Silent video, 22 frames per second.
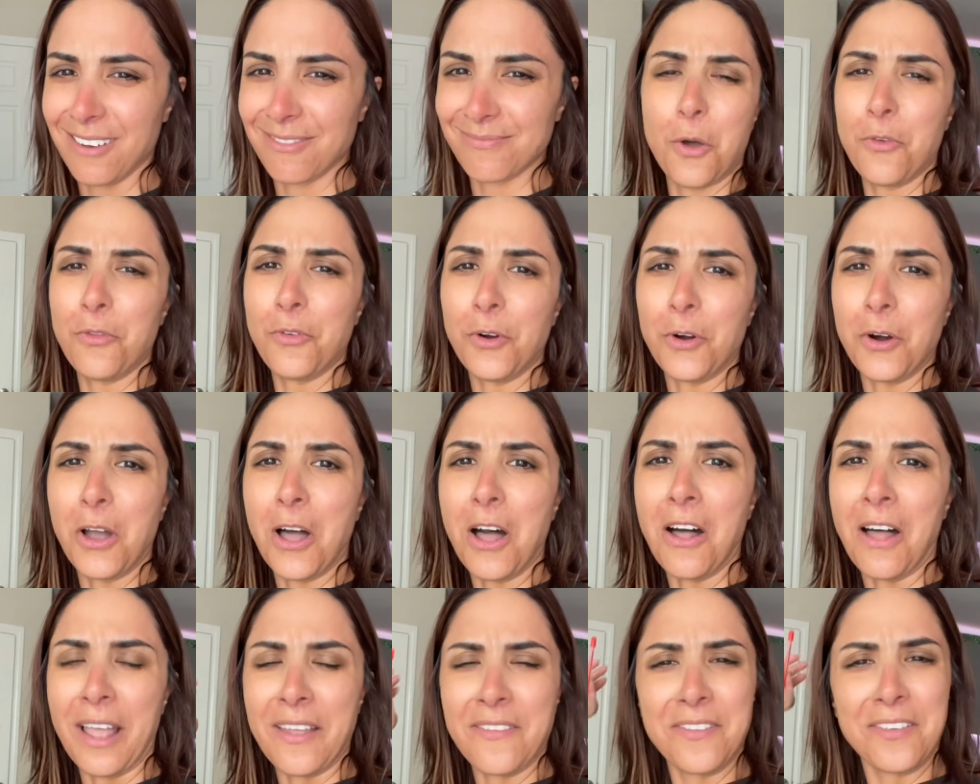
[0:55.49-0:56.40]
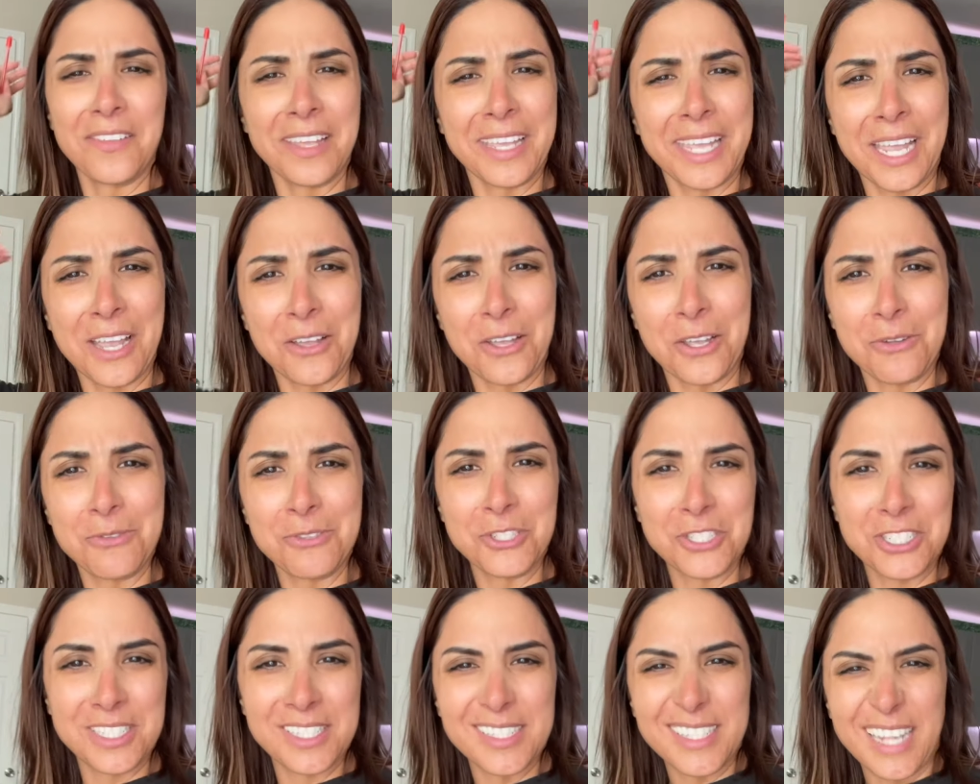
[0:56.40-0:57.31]
Overall, I feel like Cancun's
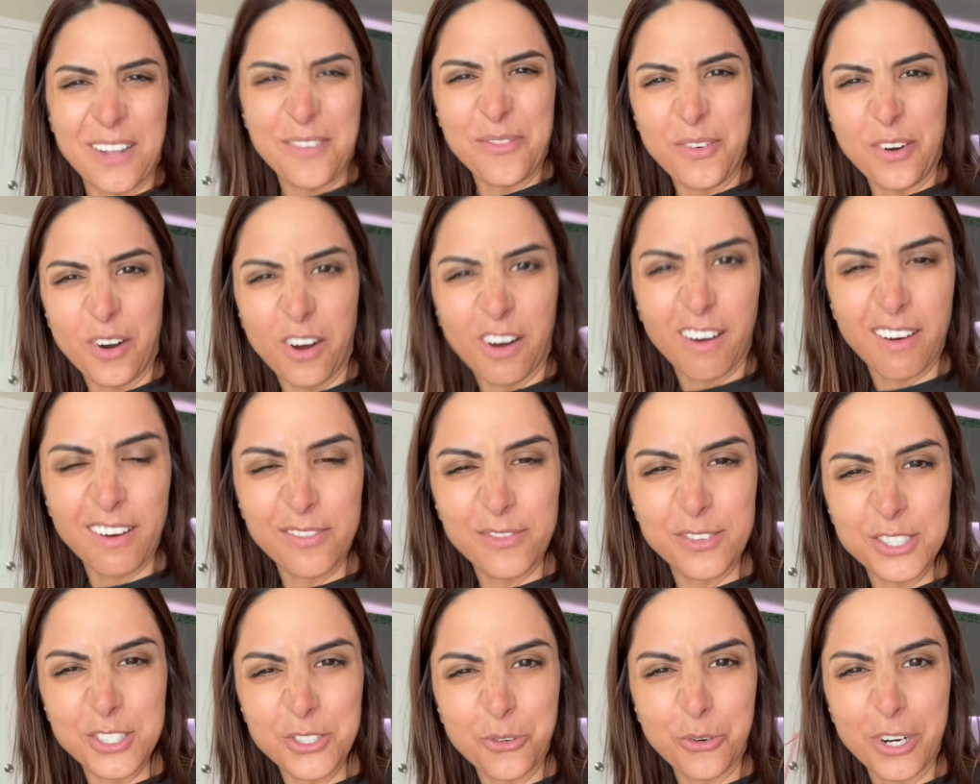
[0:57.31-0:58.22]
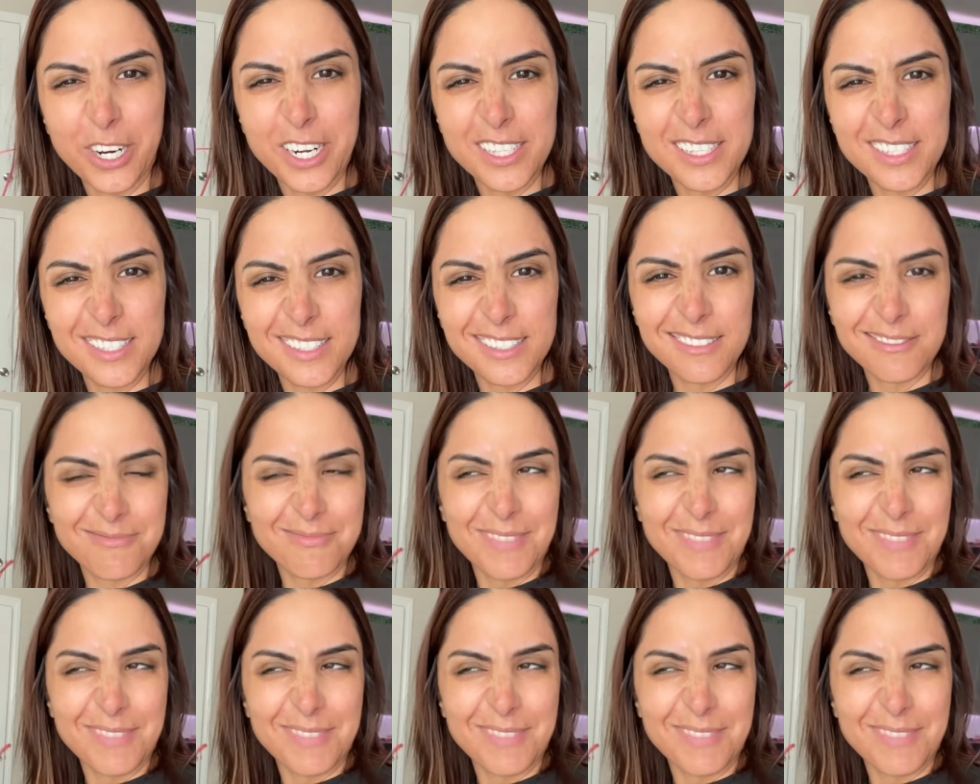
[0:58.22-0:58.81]
just safer for tourists.